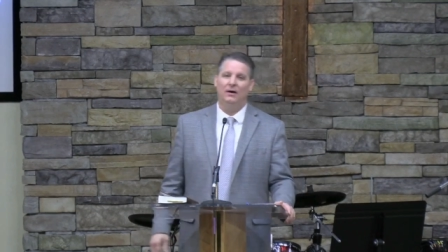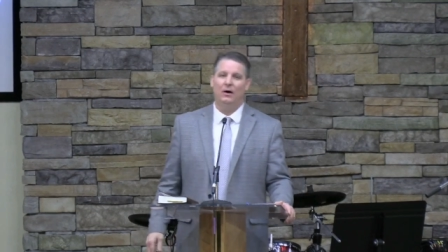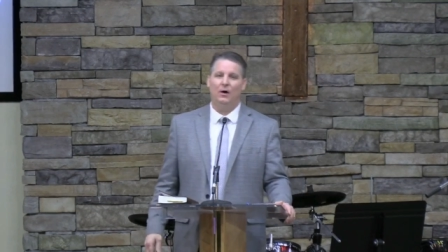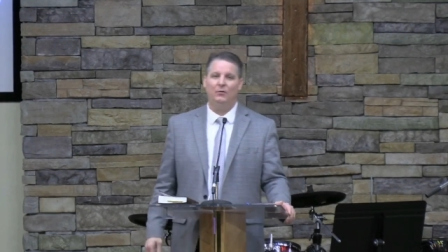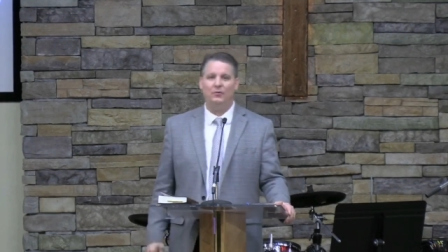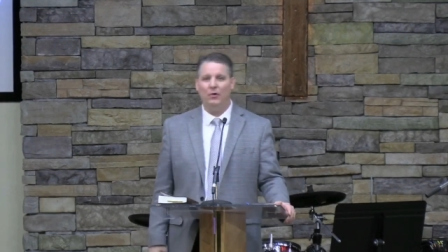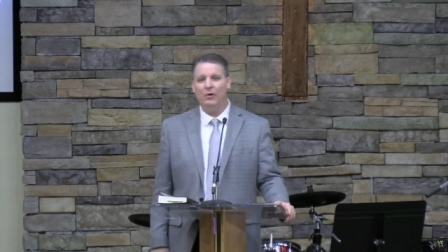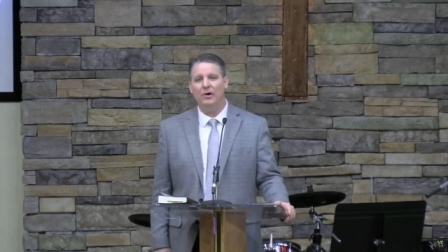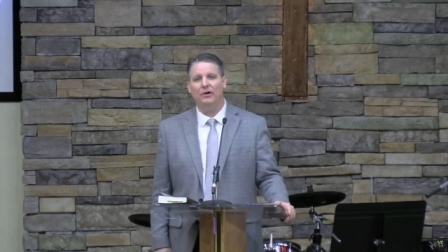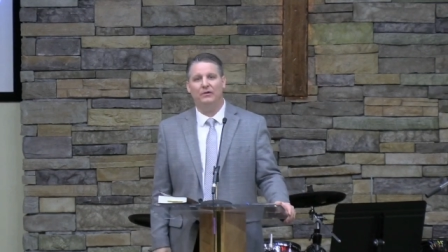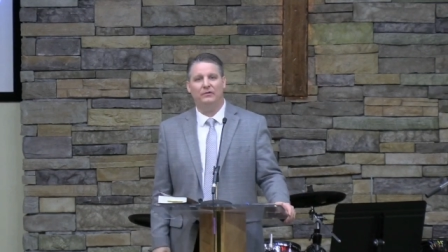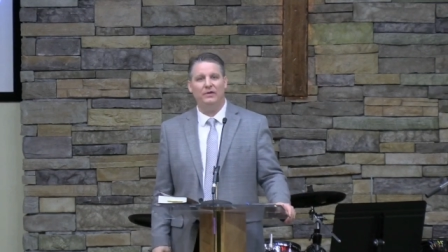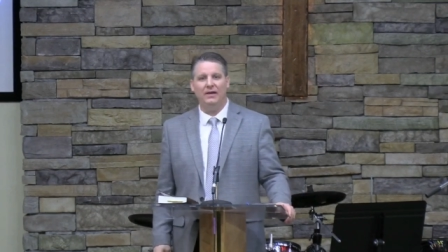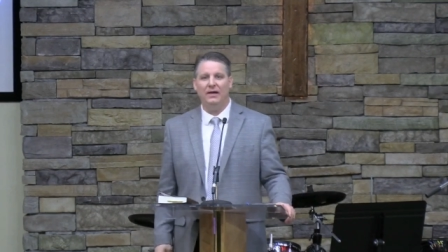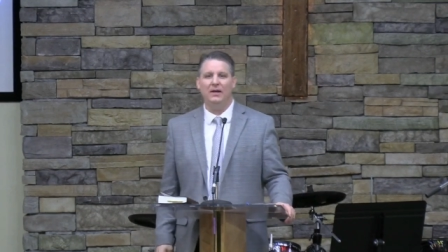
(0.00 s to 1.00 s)
of
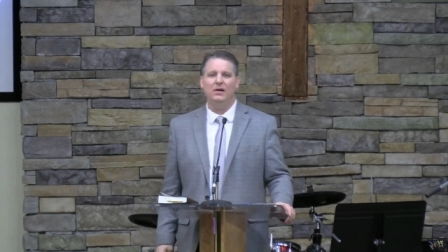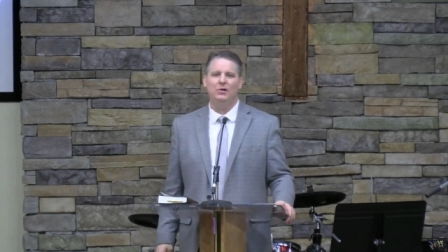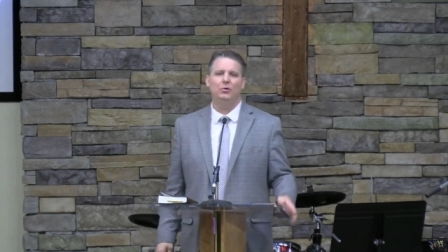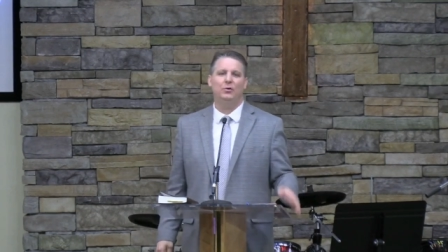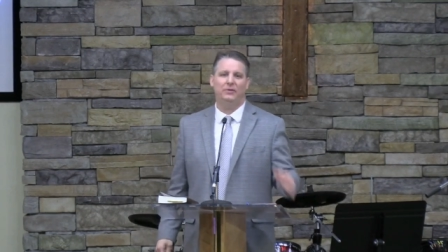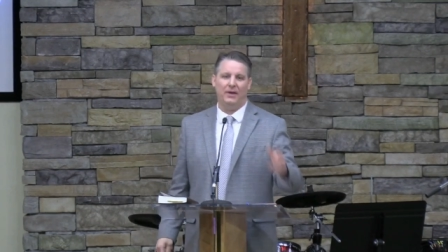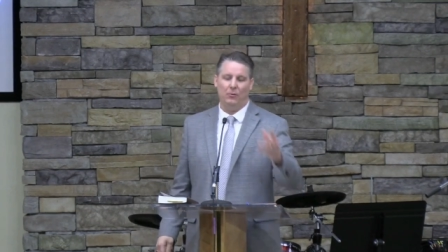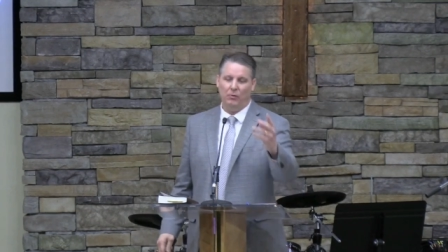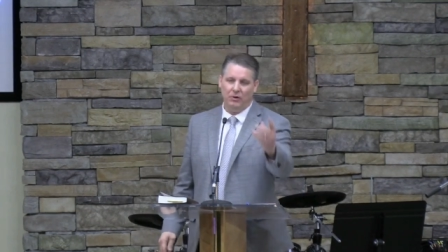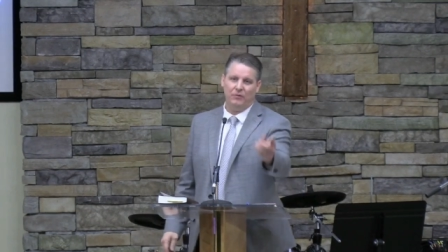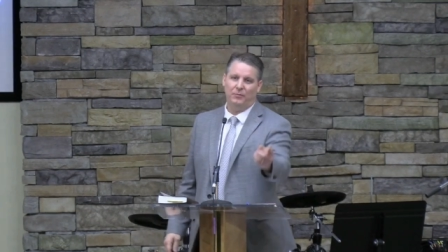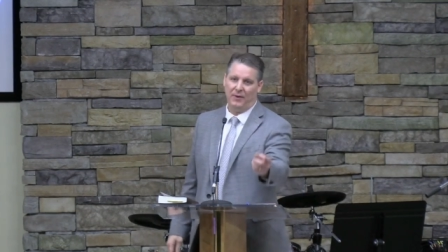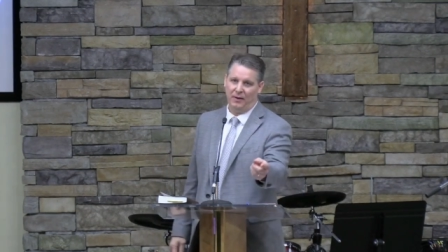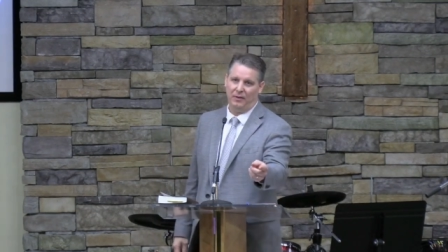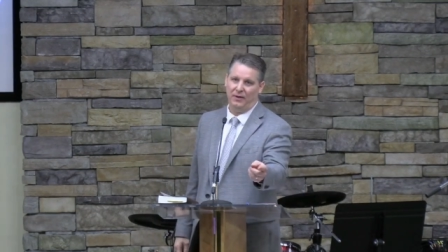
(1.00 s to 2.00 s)
course, he, he knew what they would
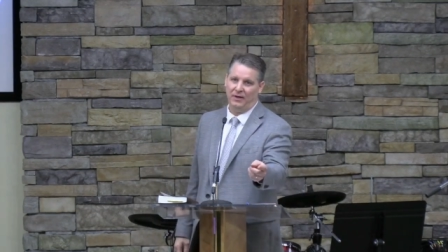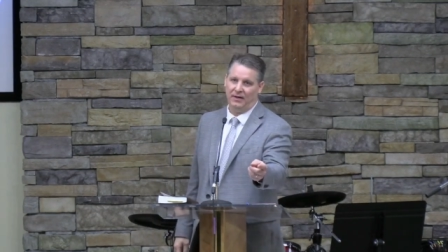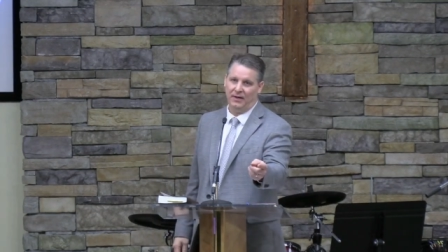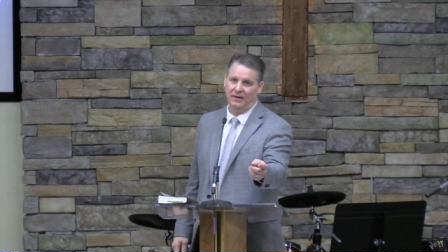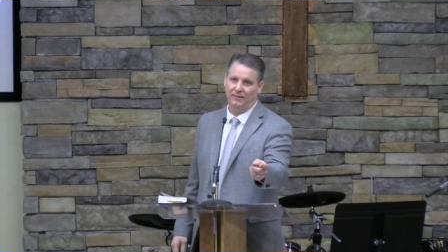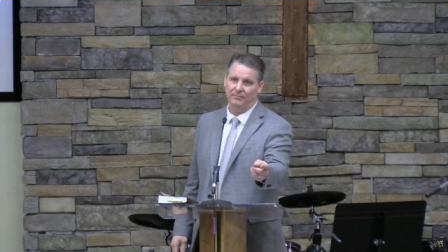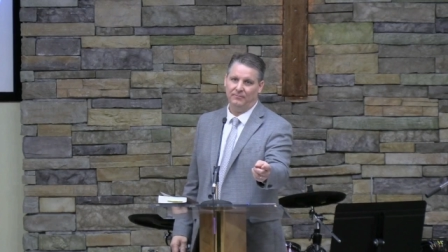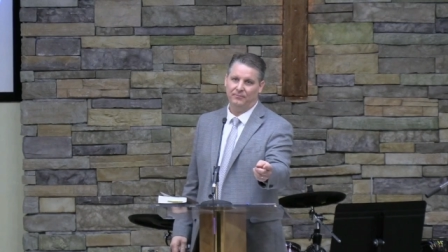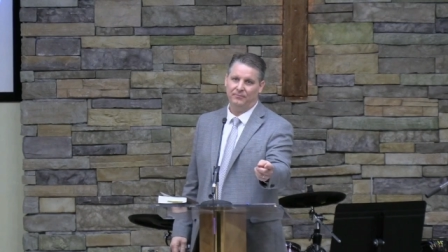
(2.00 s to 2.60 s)
have been thinking.